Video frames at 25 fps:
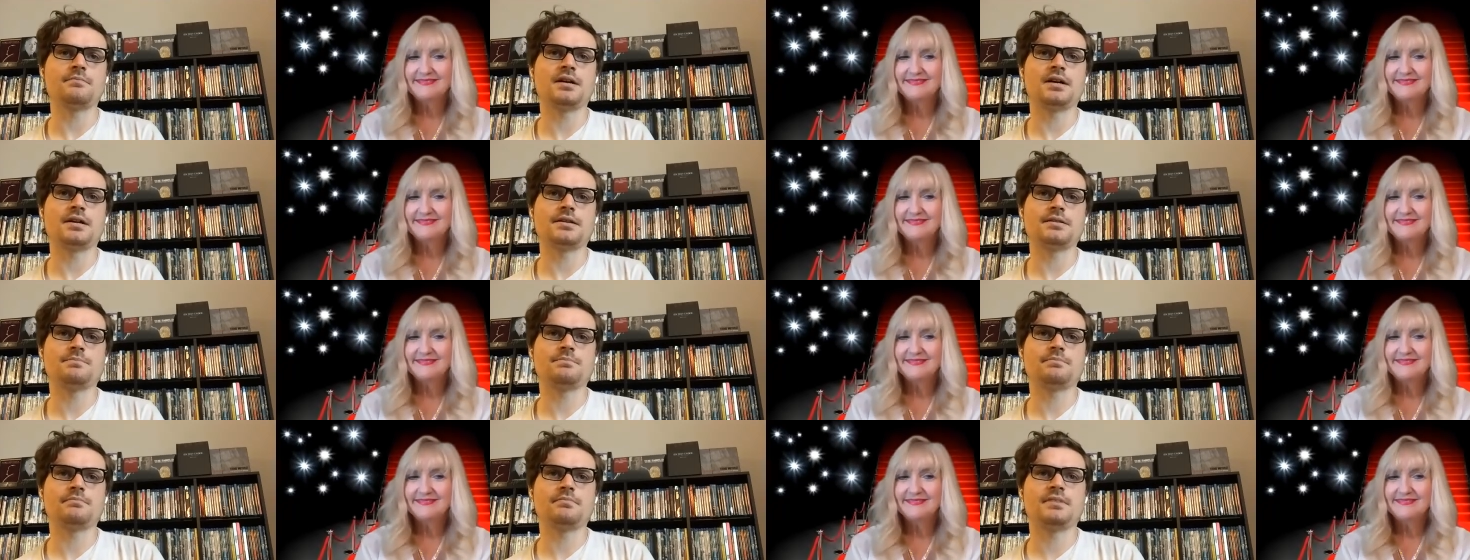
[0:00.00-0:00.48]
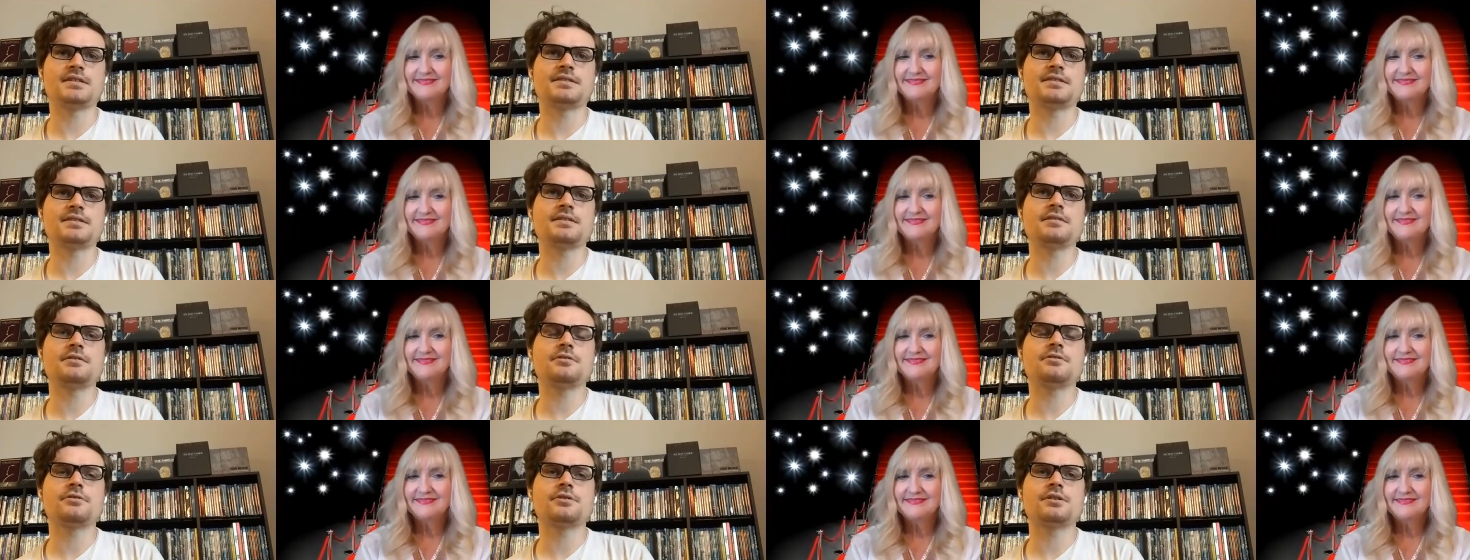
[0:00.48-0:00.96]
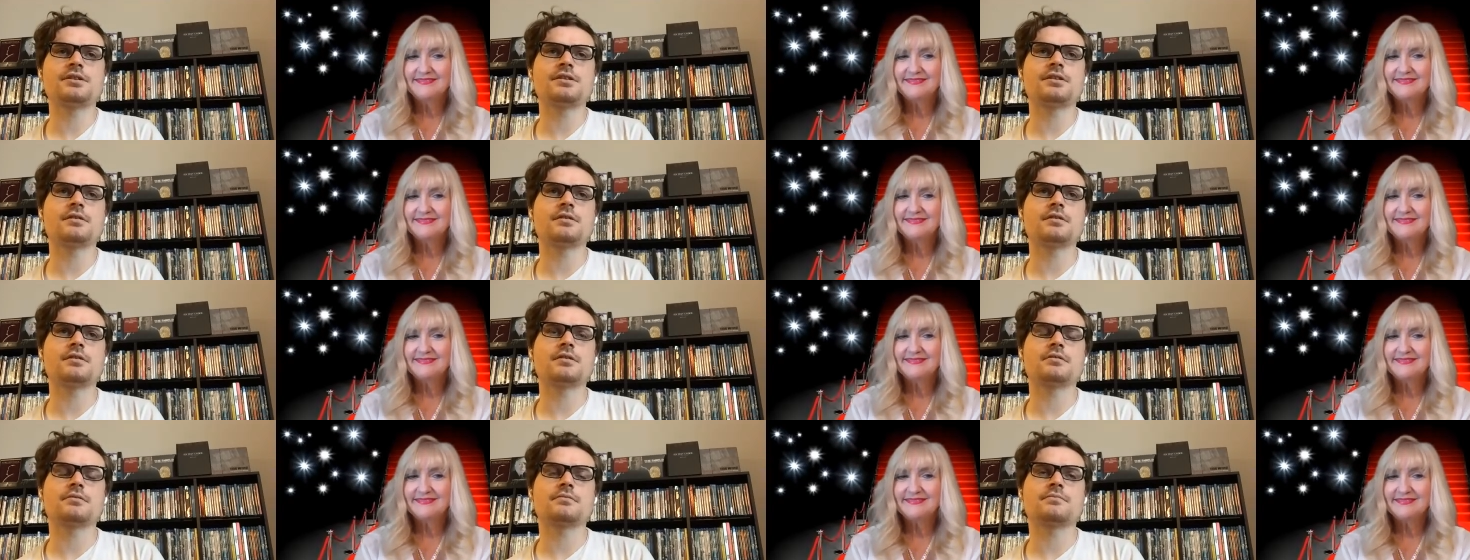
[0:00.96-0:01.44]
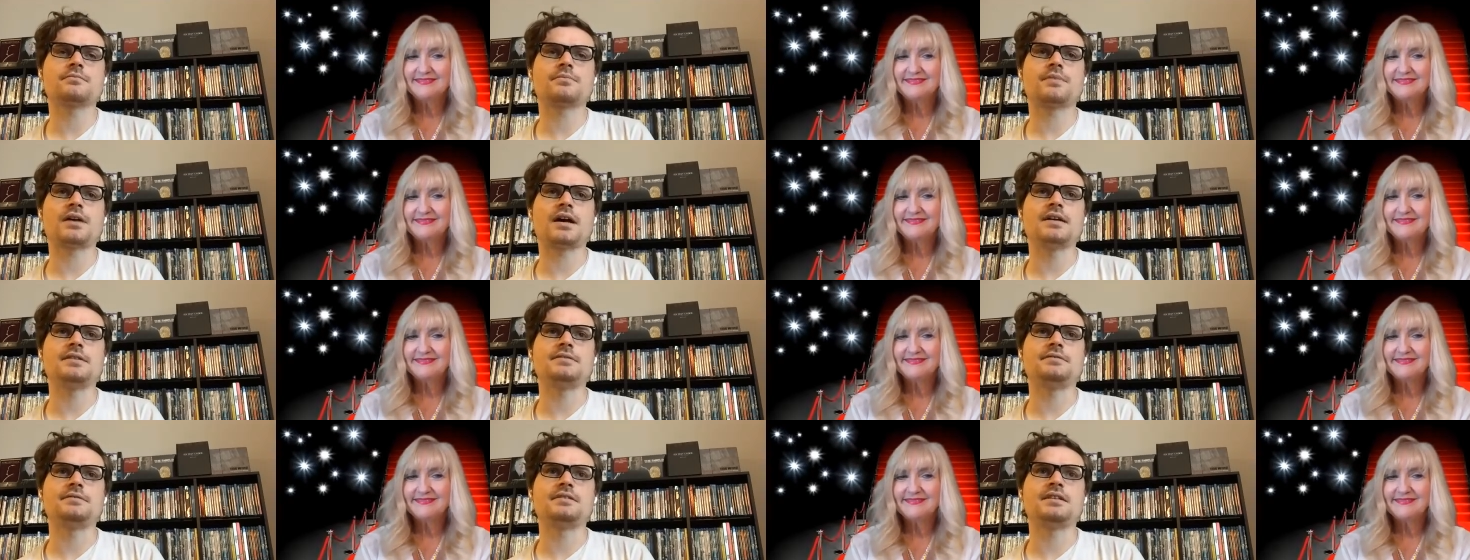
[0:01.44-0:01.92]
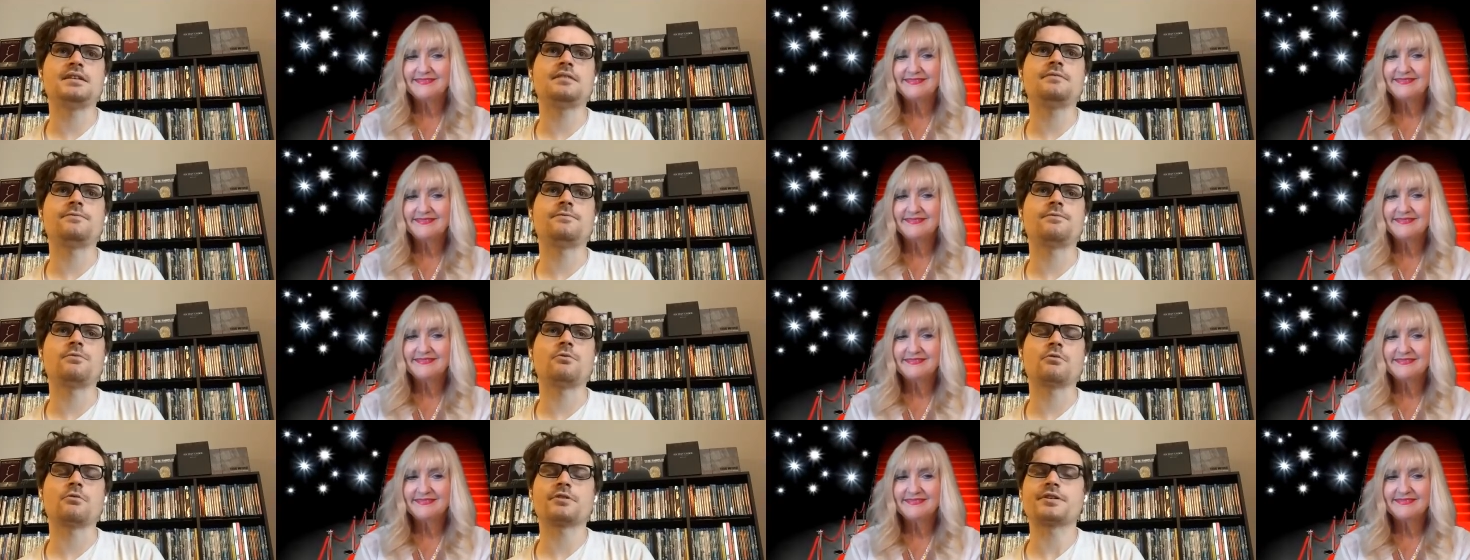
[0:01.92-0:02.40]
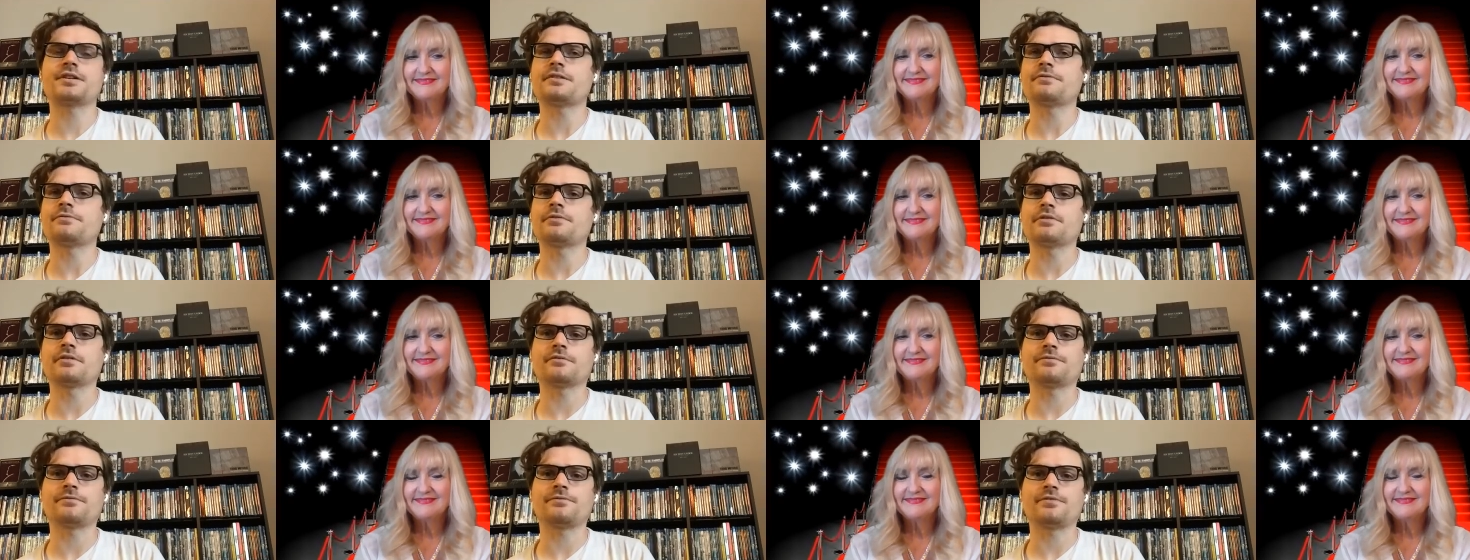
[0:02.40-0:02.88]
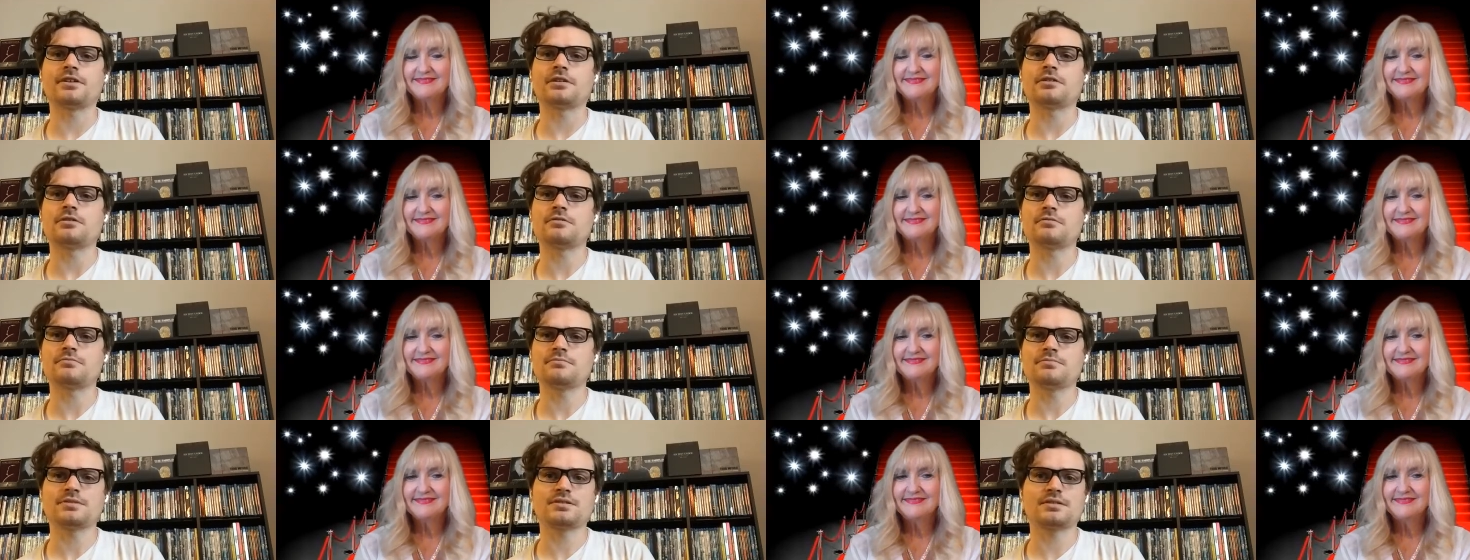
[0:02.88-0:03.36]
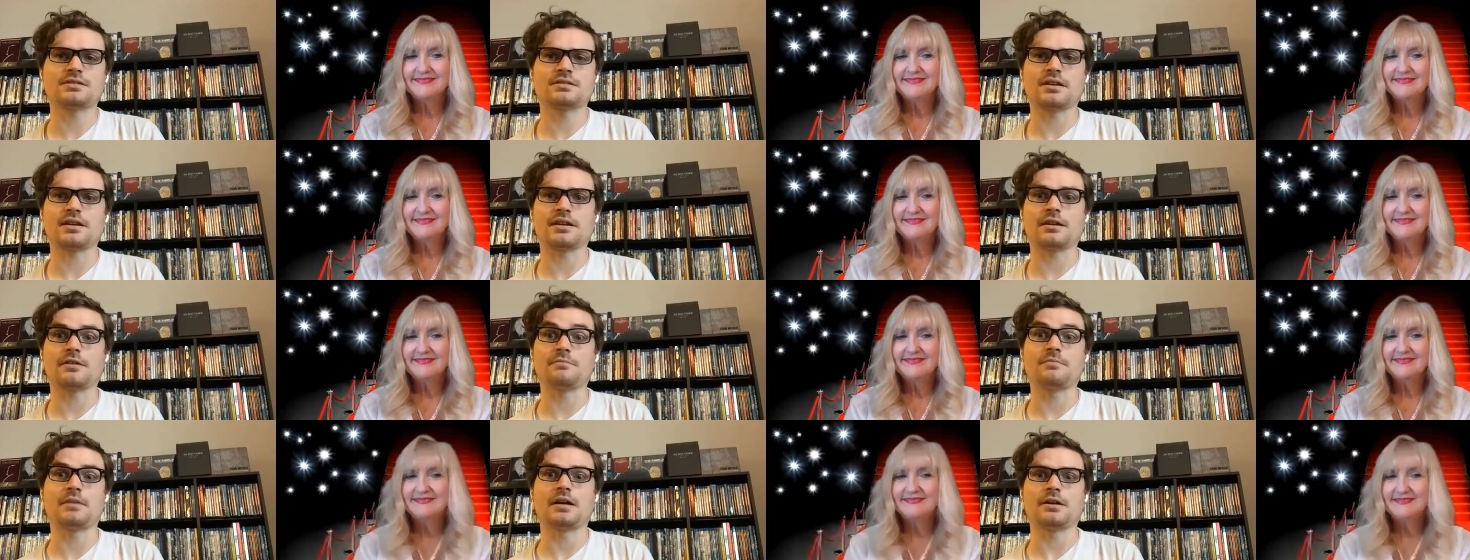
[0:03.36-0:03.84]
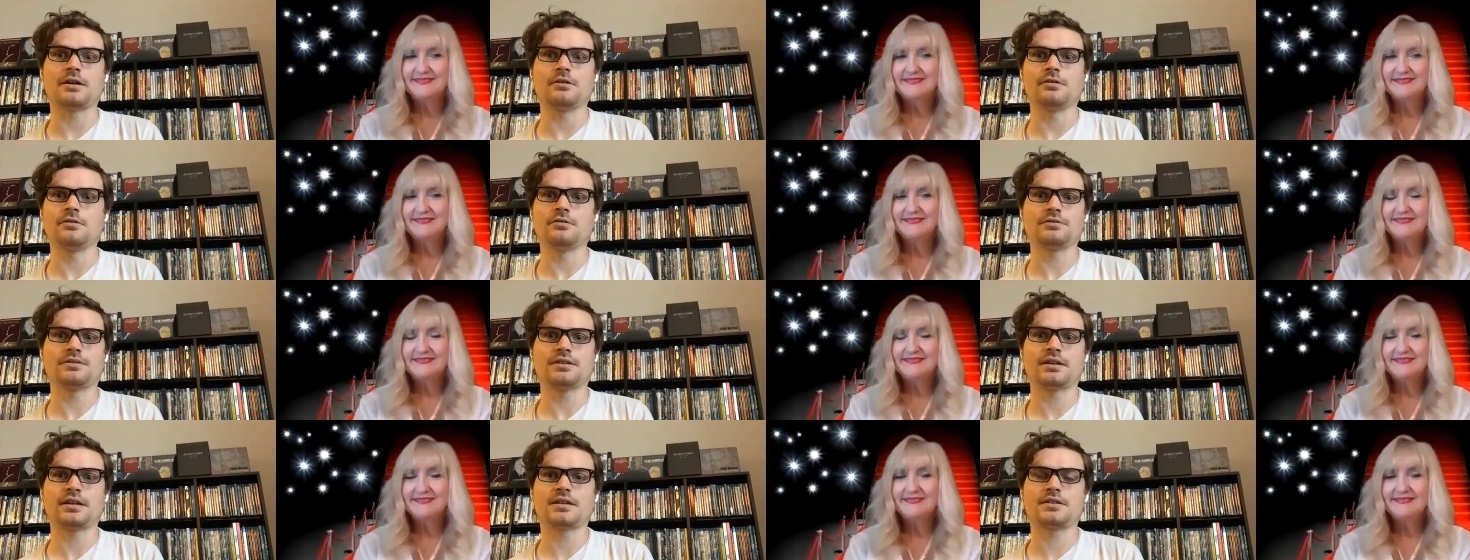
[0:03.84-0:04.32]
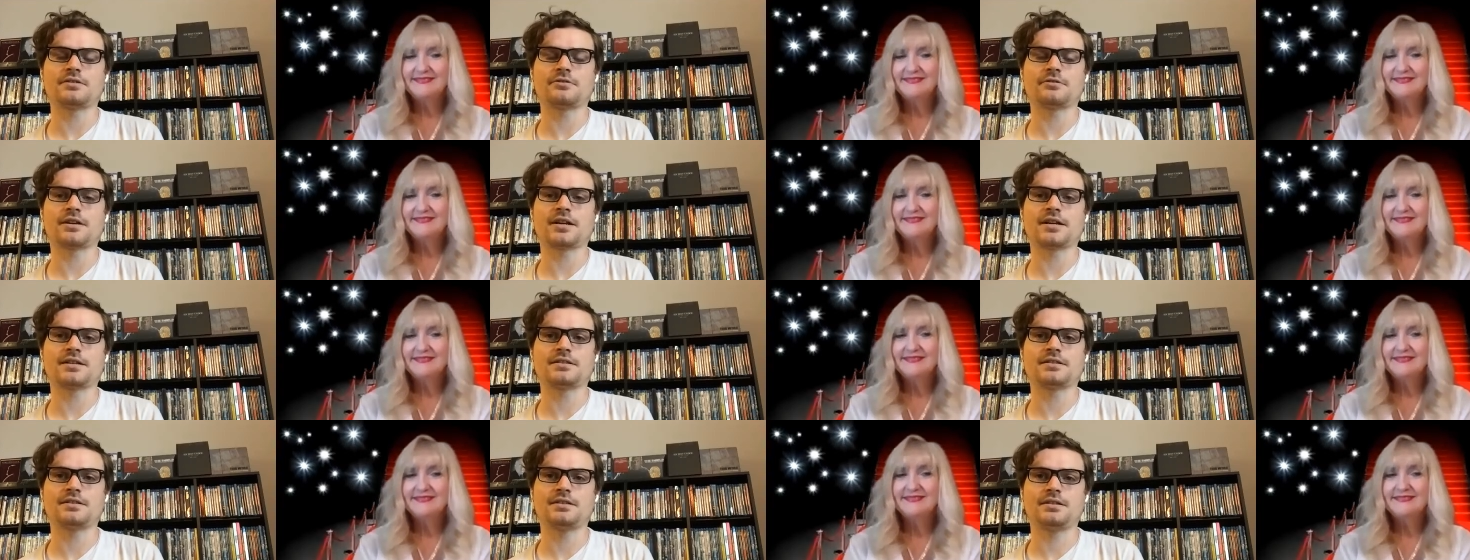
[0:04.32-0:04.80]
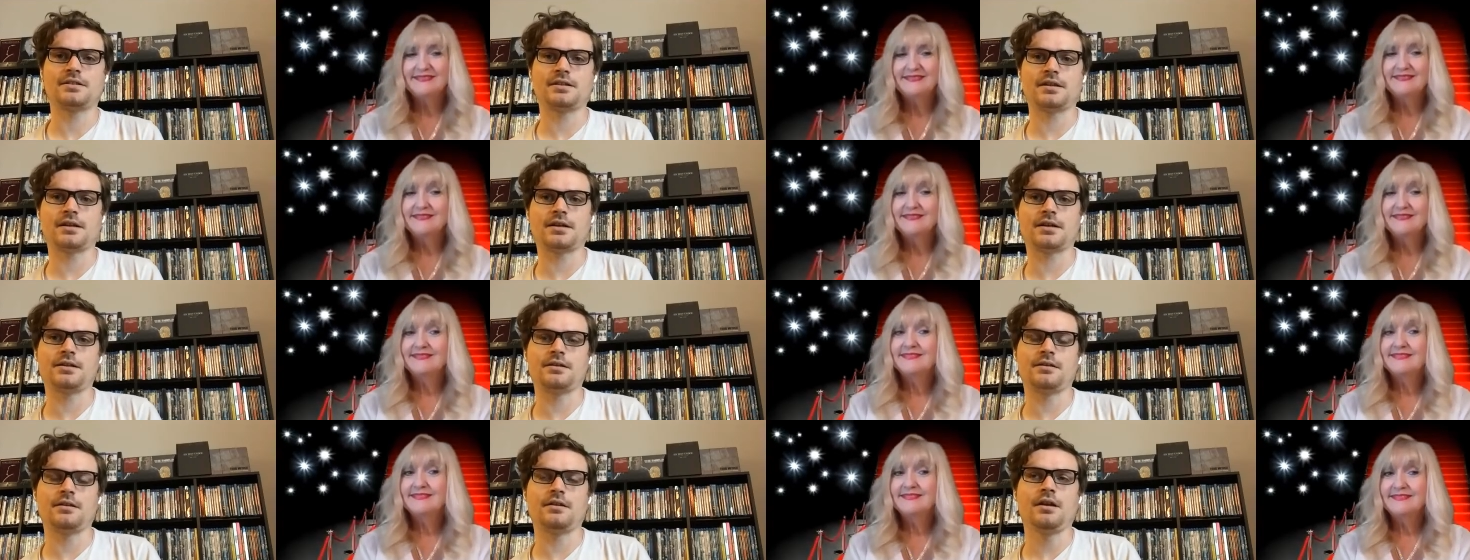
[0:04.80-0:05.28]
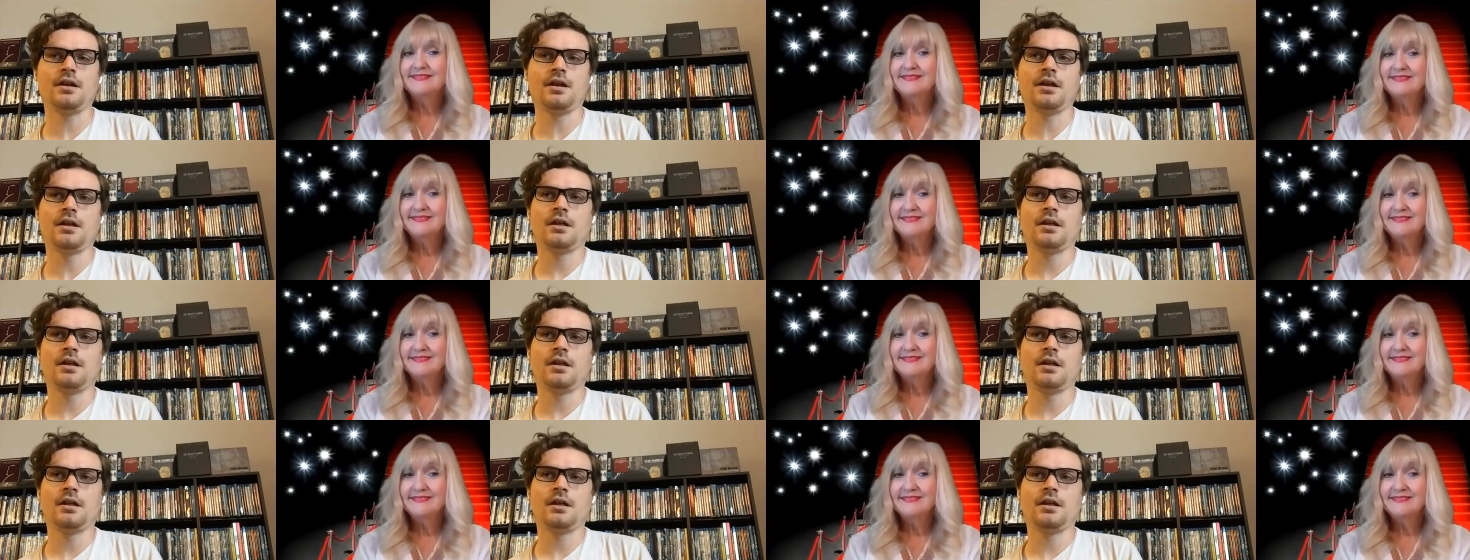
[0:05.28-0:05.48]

Speaker 1: My my senior year, I did four different films like of my own that I directed, and